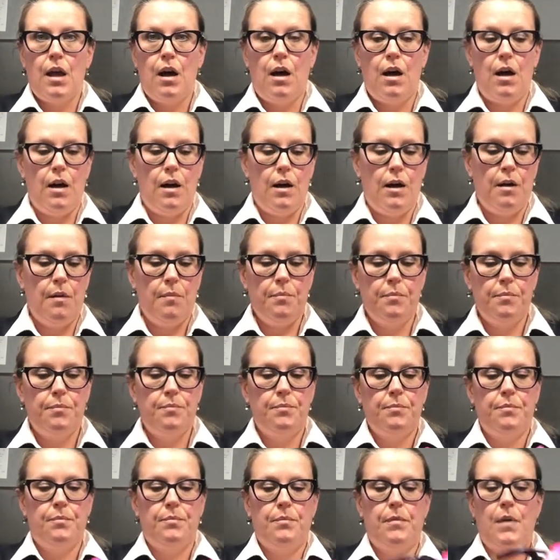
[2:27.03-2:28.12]

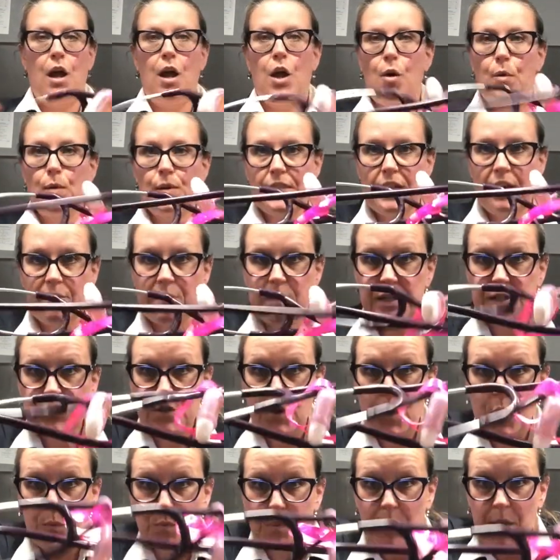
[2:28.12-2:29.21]
I always have my
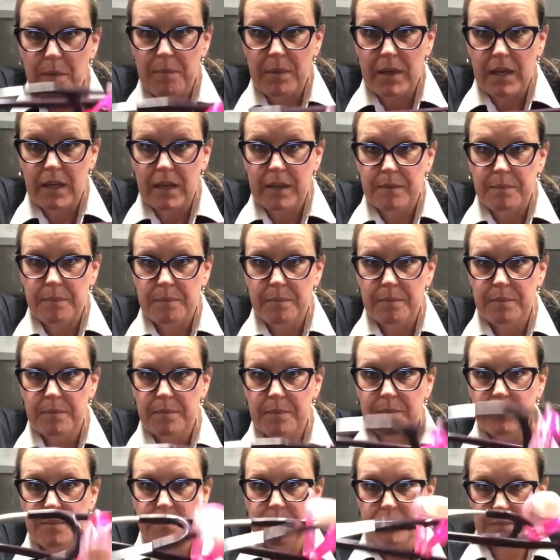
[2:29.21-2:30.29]
scope on me.
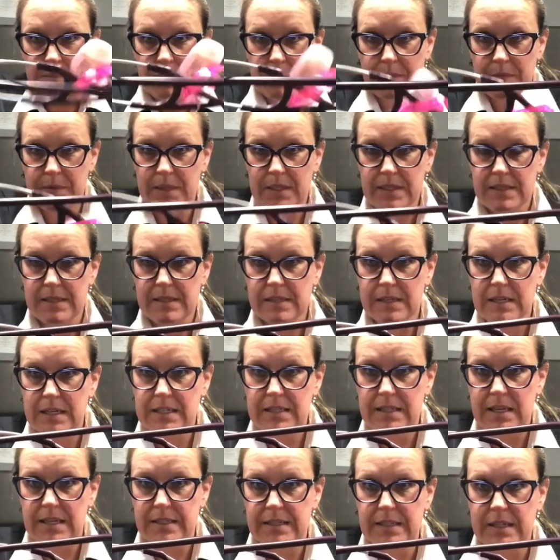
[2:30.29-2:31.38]
This is a
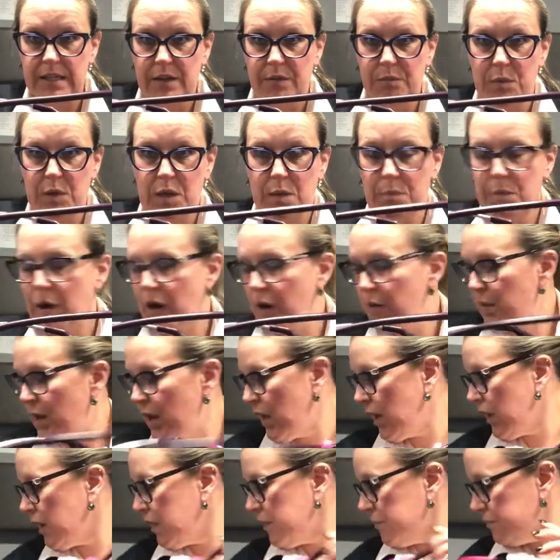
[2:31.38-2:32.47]
necessity of being a
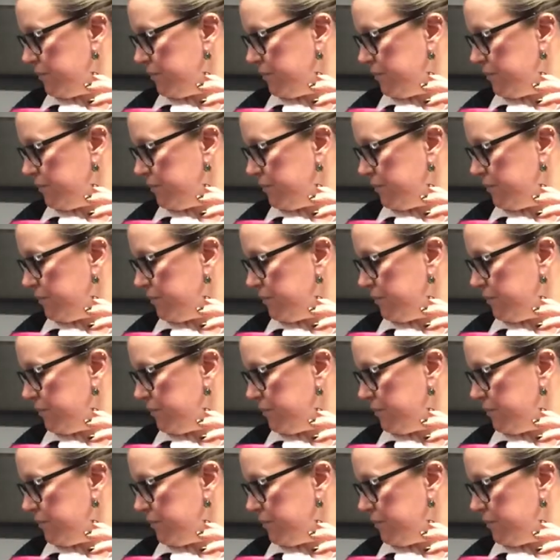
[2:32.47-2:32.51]
paramedic.